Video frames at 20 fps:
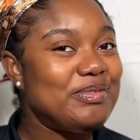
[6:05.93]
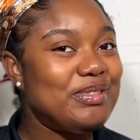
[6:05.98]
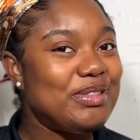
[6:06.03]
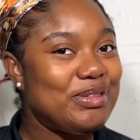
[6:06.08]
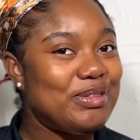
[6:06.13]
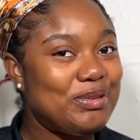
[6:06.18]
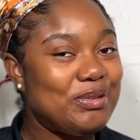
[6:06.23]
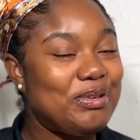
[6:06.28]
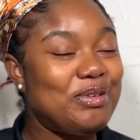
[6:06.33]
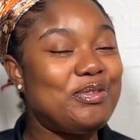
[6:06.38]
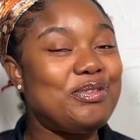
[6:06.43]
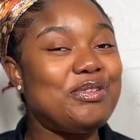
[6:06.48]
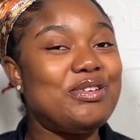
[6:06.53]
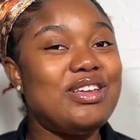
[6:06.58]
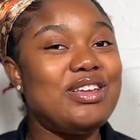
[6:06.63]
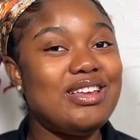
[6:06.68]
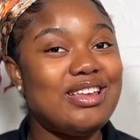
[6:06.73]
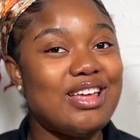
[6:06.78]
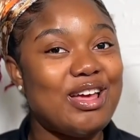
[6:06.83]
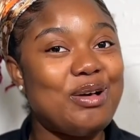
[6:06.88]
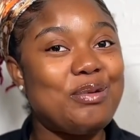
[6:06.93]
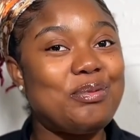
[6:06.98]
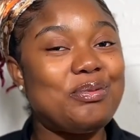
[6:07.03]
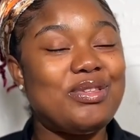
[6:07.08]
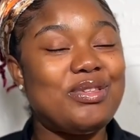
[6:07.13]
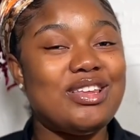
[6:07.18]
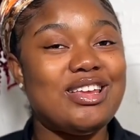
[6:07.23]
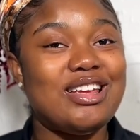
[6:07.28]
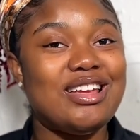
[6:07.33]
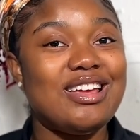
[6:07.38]
So if you need help
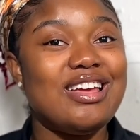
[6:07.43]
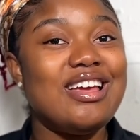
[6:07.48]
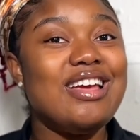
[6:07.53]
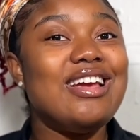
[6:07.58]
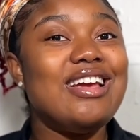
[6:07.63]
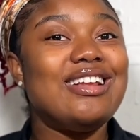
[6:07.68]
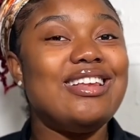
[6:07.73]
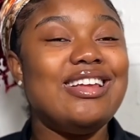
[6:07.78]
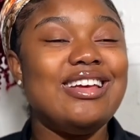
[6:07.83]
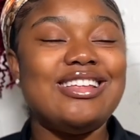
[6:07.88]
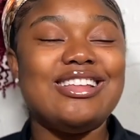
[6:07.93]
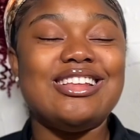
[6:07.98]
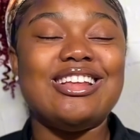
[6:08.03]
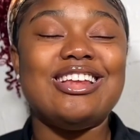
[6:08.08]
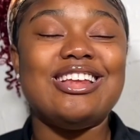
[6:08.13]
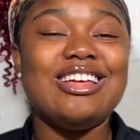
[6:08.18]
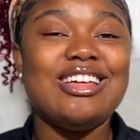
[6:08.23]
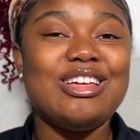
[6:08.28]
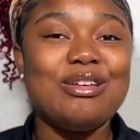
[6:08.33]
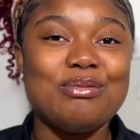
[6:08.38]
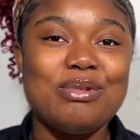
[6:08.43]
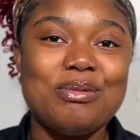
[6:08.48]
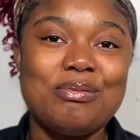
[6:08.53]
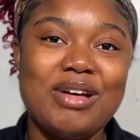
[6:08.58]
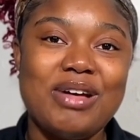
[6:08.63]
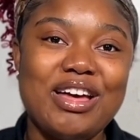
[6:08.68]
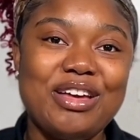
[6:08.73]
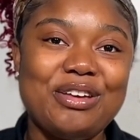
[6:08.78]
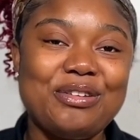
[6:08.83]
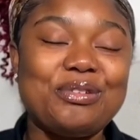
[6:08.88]
today, click in the link in my
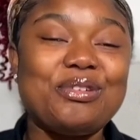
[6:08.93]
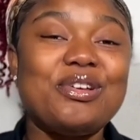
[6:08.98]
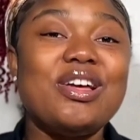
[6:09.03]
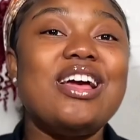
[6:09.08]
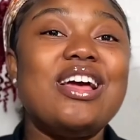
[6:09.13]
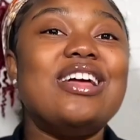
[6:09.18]
bio